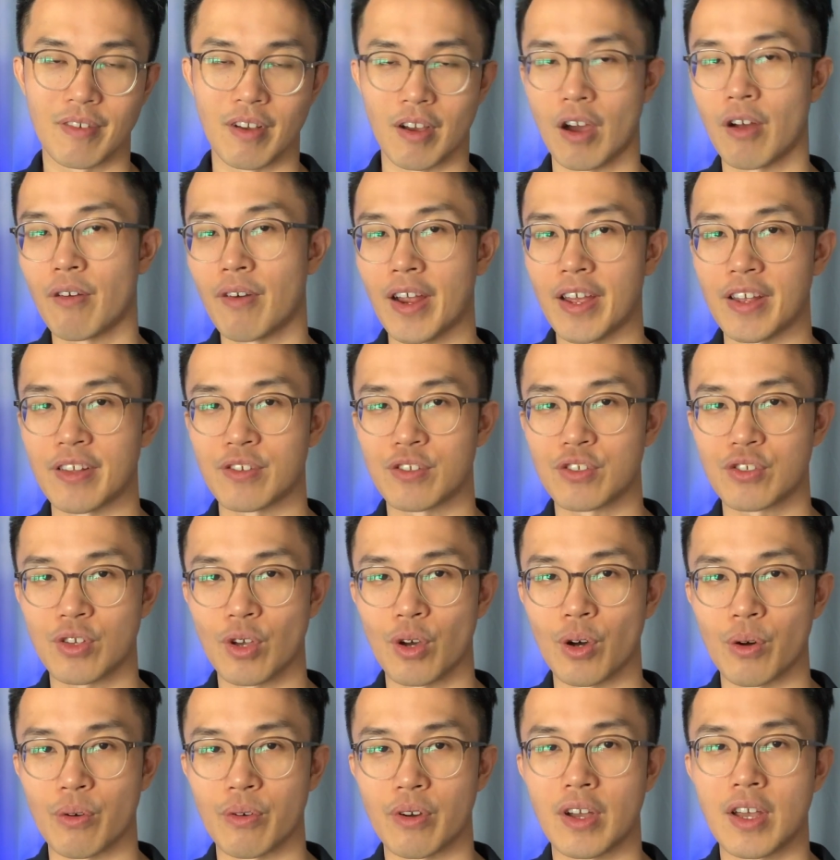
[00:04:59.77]
Alright,
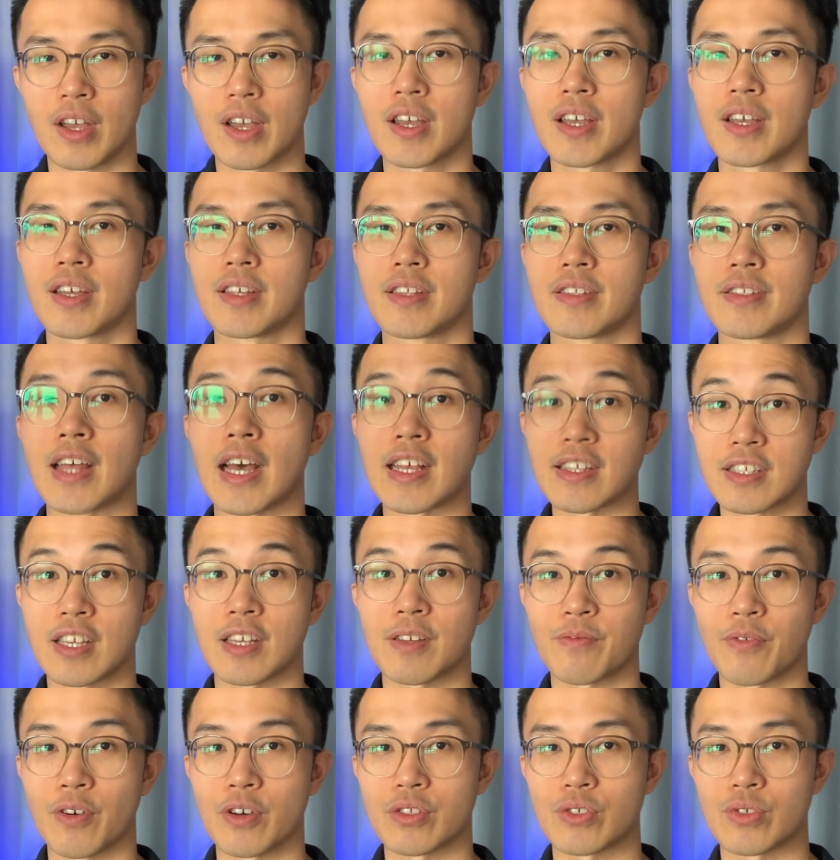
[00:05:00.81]
so That's
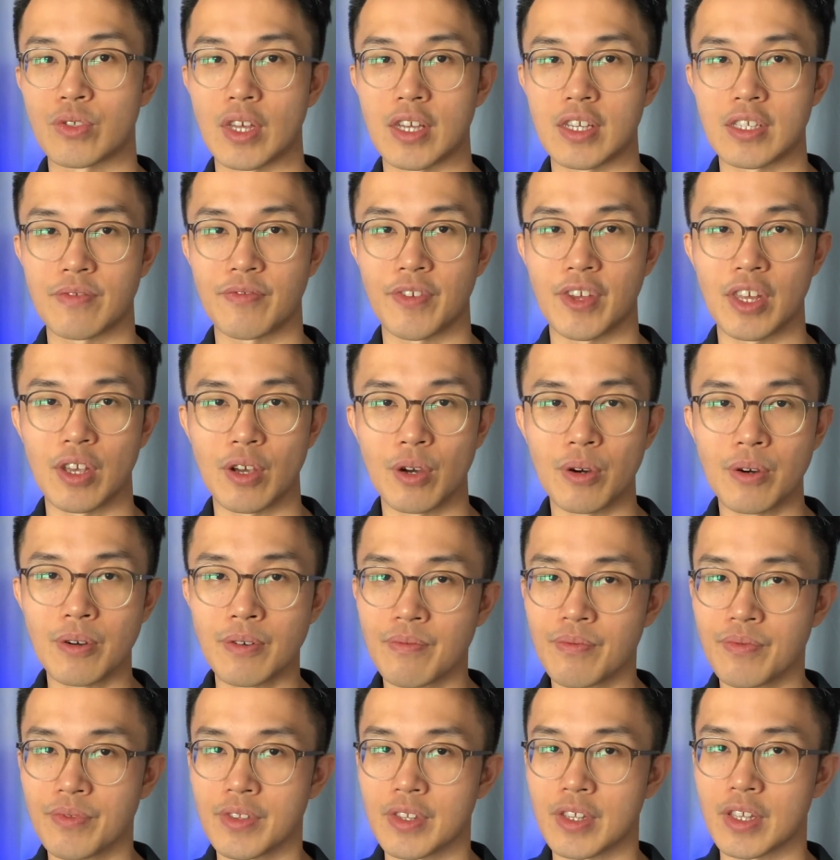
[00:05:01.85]
it for today's video.
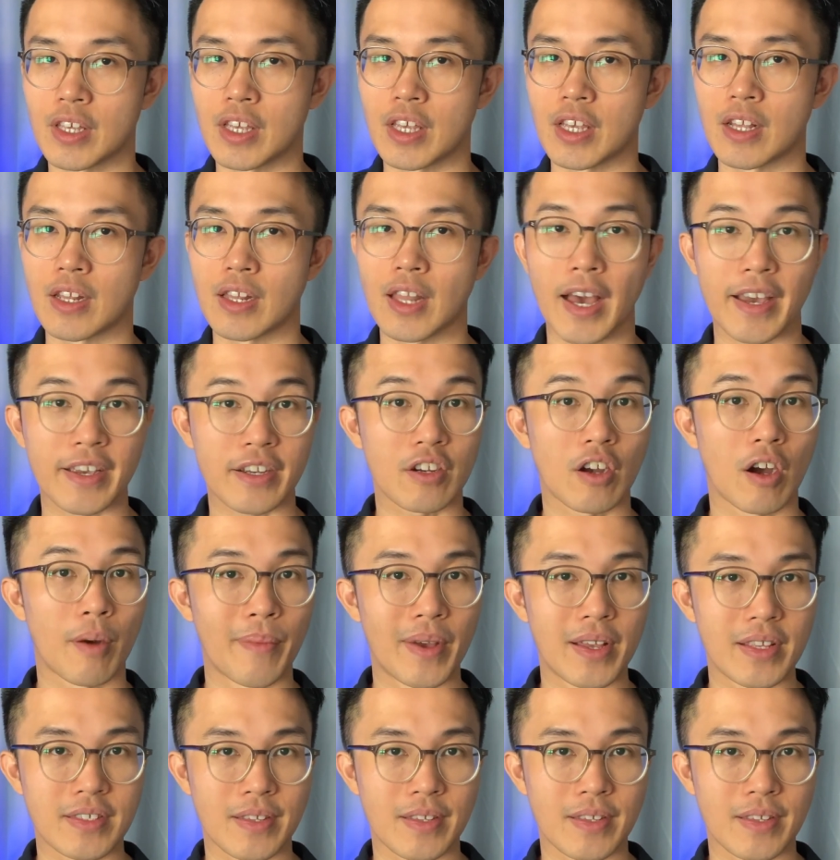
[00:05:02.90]
Like, comment,